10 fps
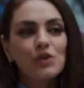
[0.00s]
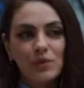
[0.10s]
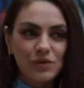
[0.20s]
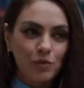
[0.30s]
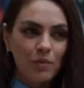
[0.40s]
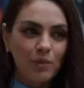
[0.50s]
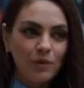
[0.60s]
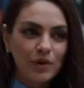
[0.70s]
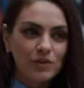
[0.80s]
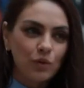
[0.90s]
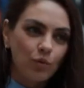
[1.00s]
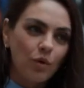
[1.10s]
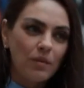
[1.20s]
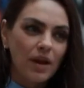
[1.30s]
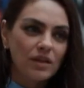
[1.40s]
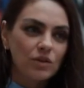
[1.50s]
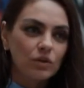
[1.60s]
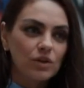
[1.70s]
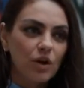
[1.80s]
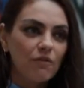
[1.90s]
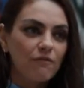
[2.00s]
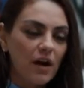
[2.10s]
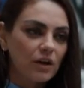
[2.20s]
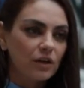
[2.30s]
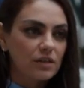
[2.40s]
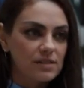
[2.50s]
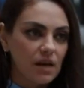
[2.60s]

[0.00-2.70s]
always remember her as the one she told to go fuck